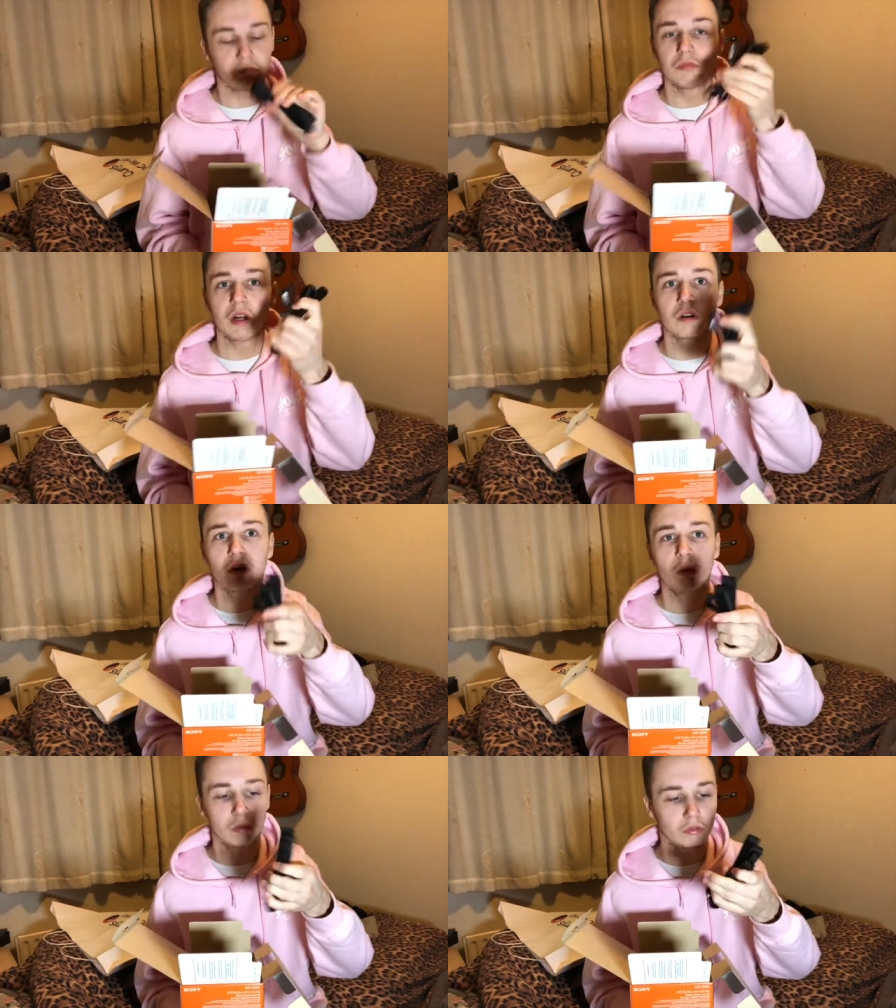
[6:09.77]

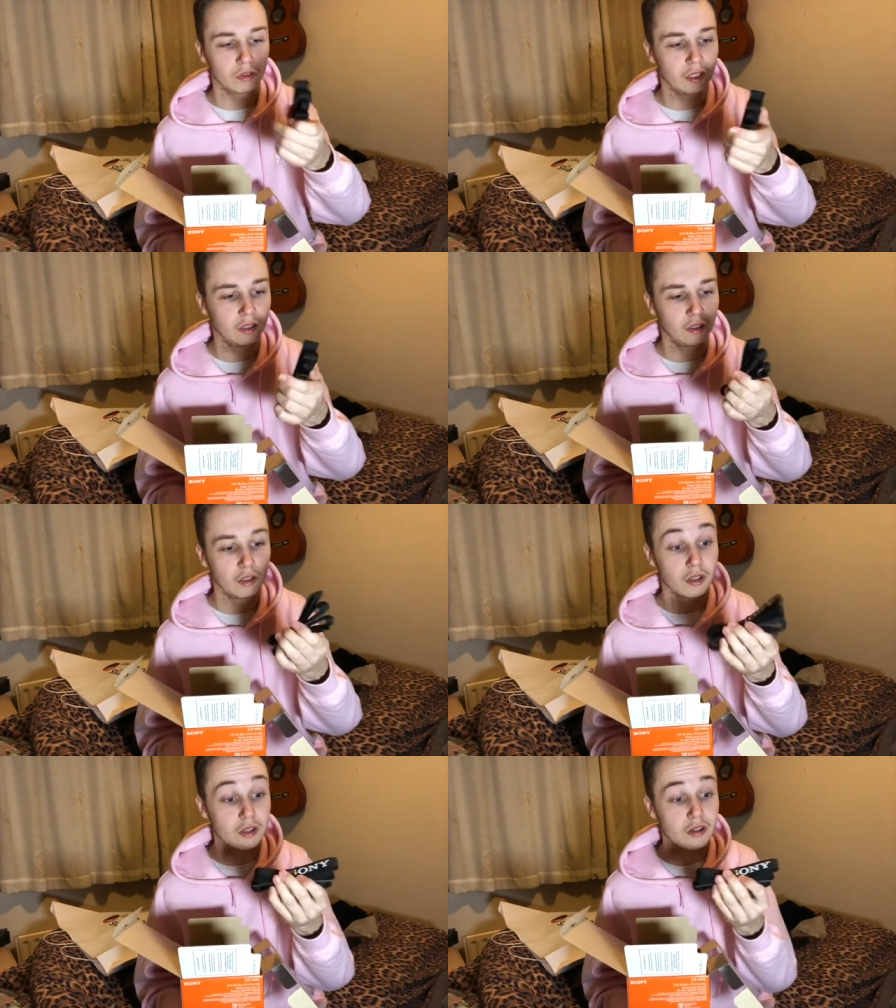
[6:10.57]
Velcro thing.
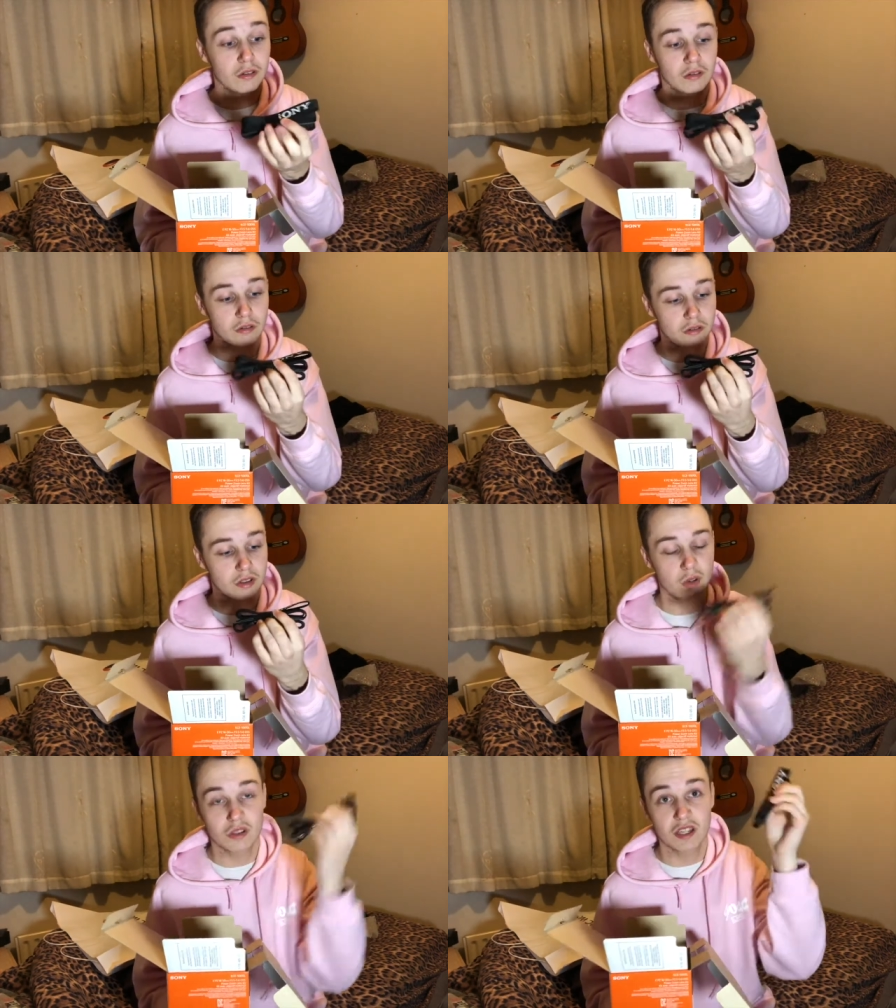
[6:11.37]

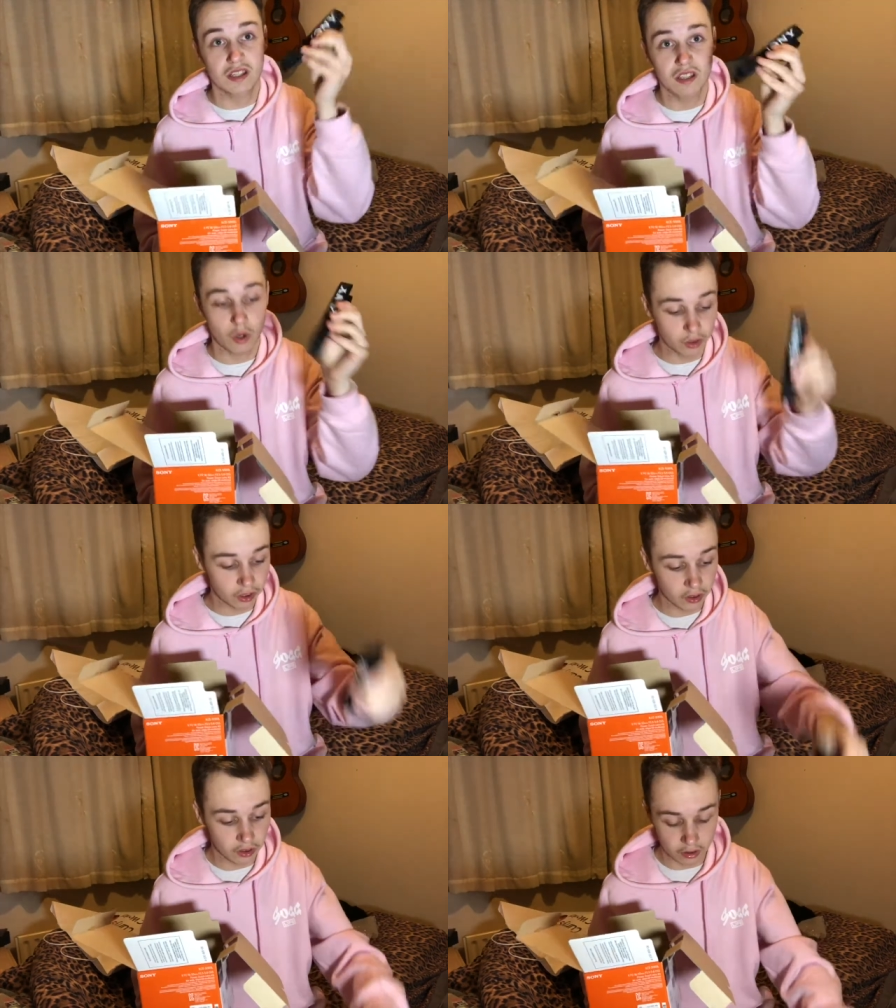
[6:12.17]
So it says Sony
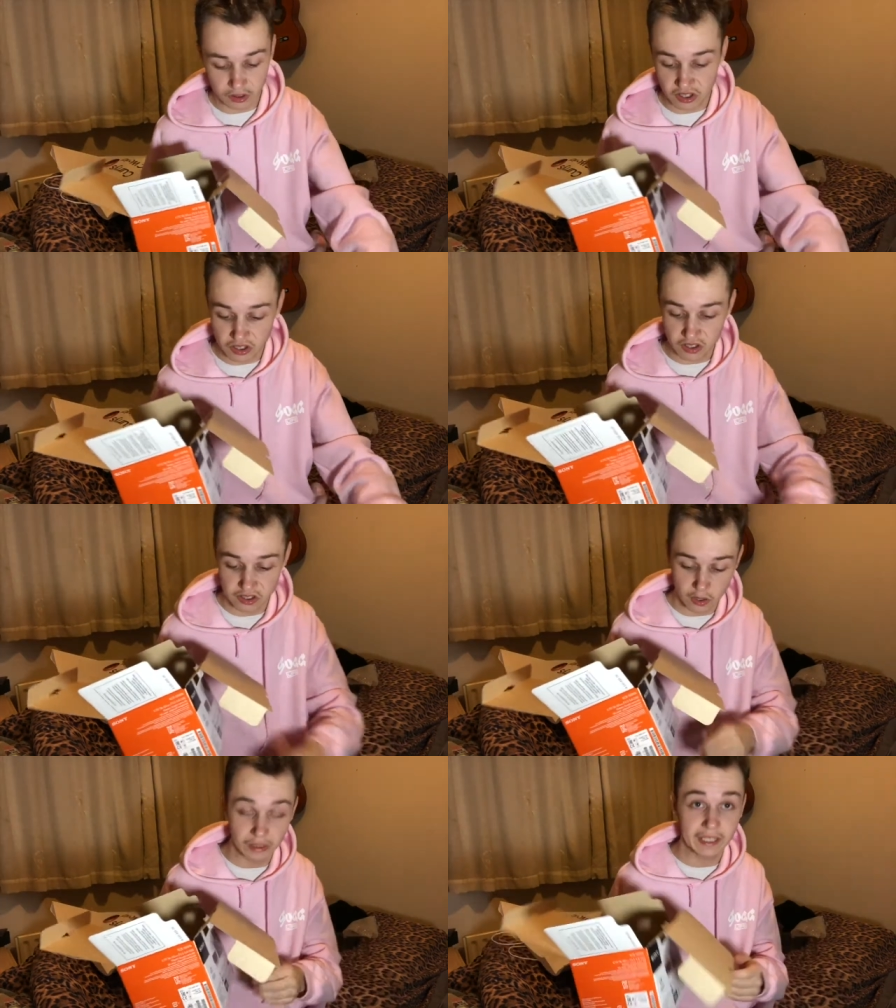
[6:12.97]
on it because this is
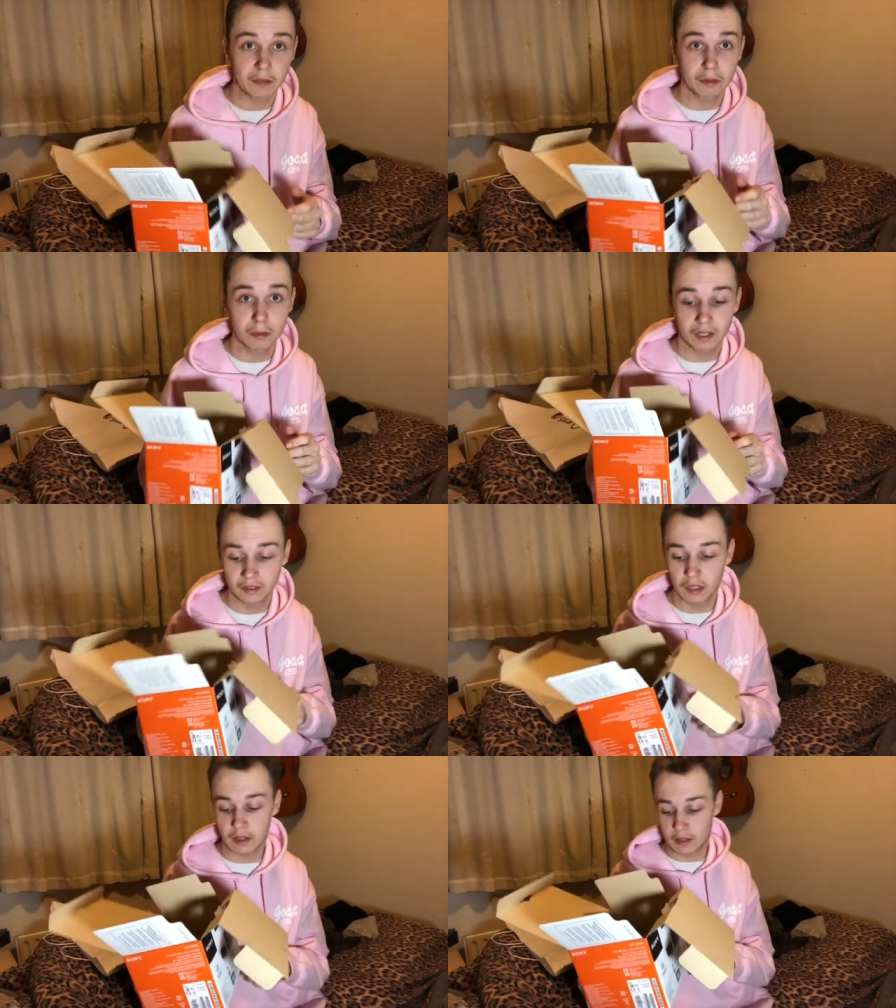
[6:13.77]
a Sony camera
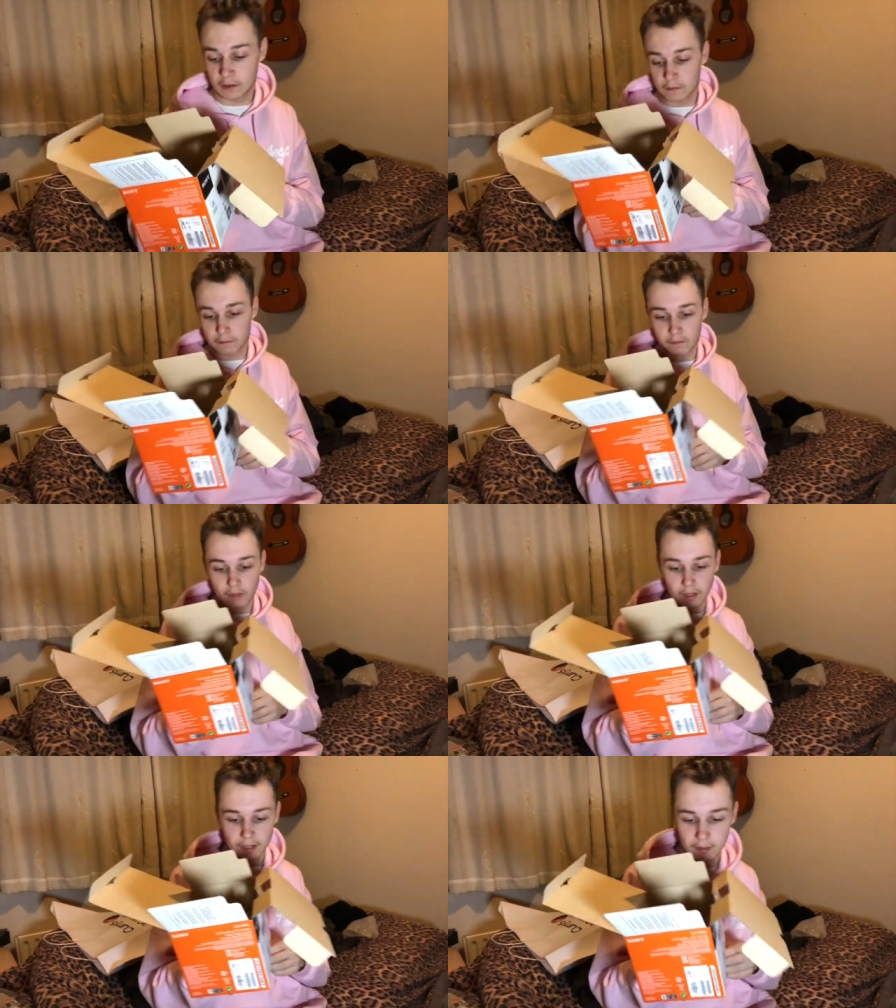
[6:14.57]
brand.
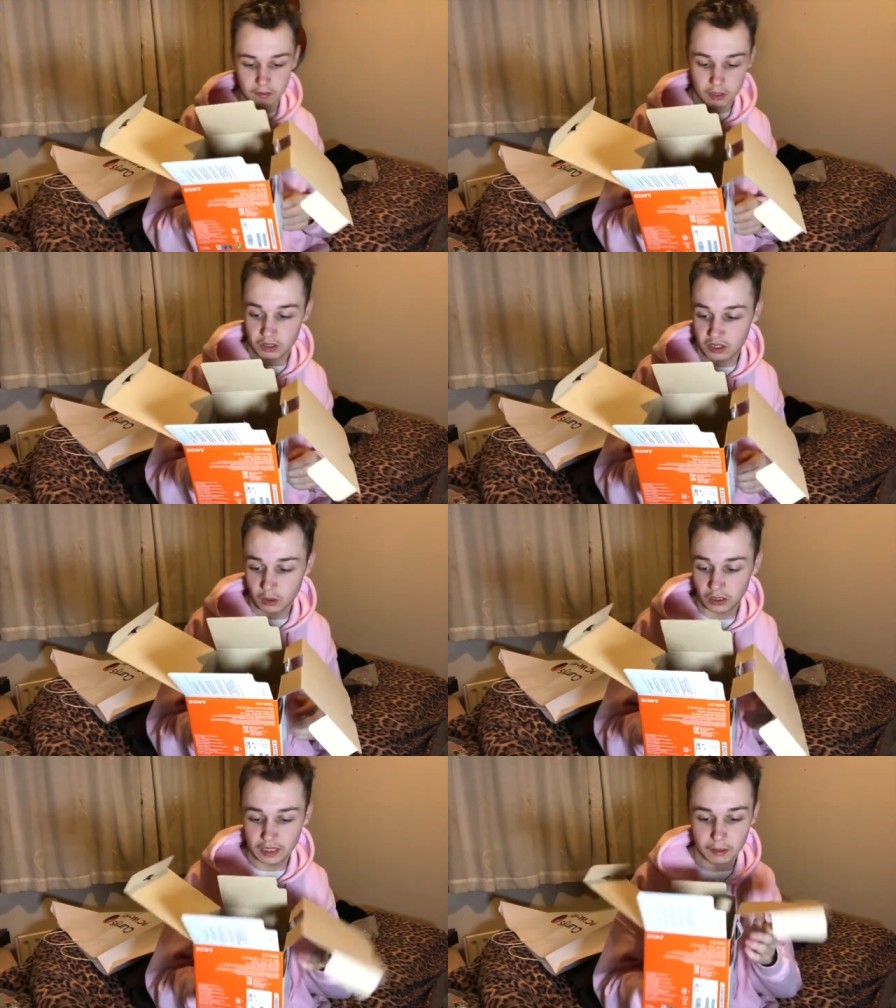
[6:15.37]
Um, so the
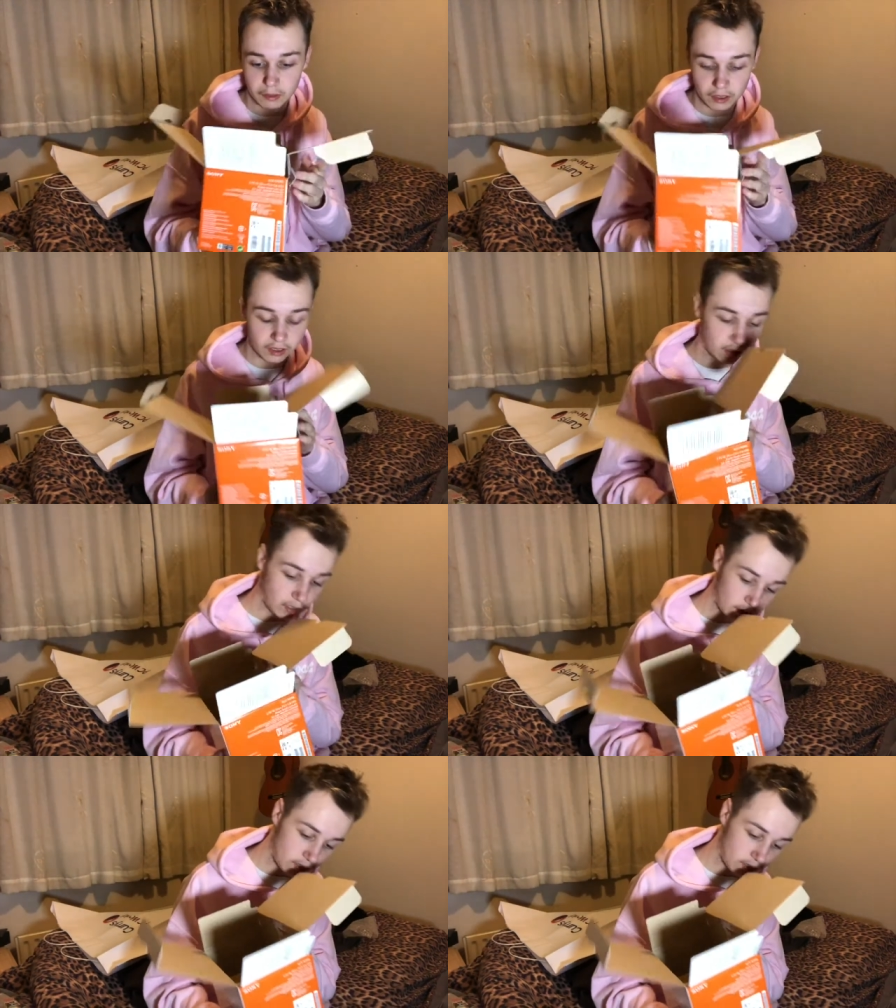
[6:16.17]
Sony camera I got